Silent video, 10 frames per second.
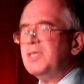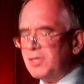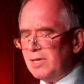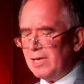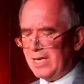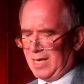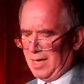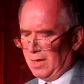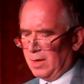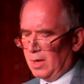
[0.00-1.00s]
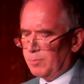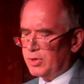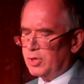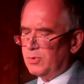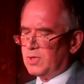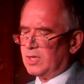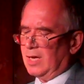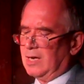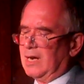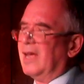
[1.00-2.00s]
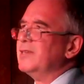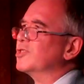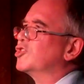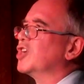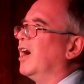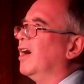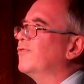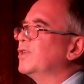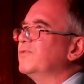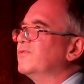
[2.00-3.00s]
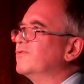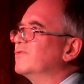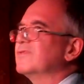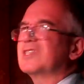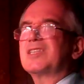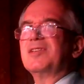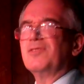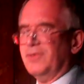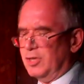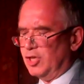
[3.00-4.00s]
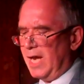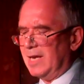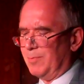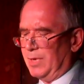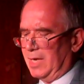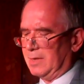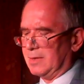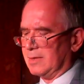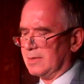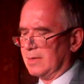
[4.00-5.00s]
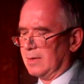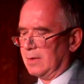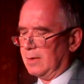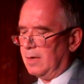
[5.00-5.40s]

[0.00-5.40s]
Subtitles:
Mr. Lee produced a glass jar full of silver jelly beans.